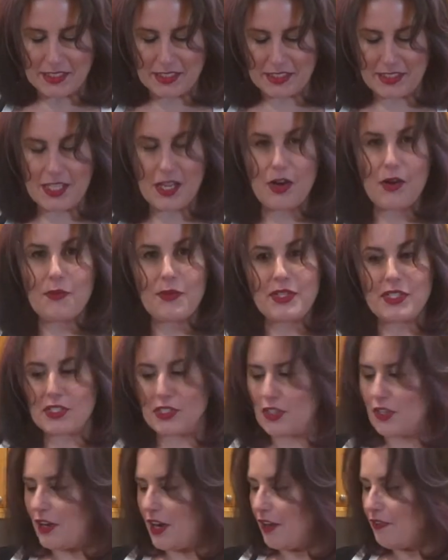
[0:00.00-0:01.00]
So we
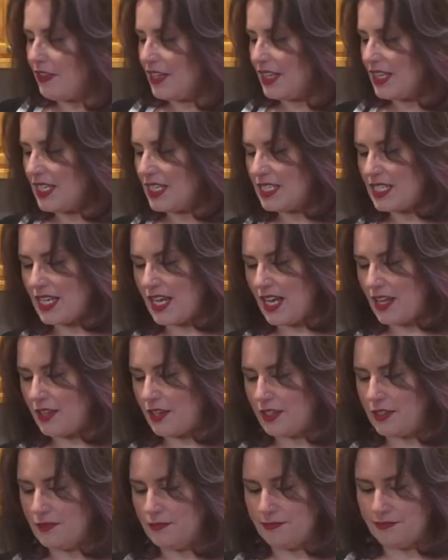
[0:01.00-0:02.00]
stir everything
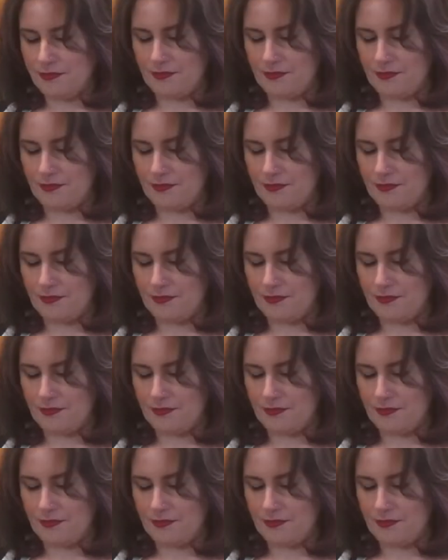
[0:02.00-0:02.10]
together.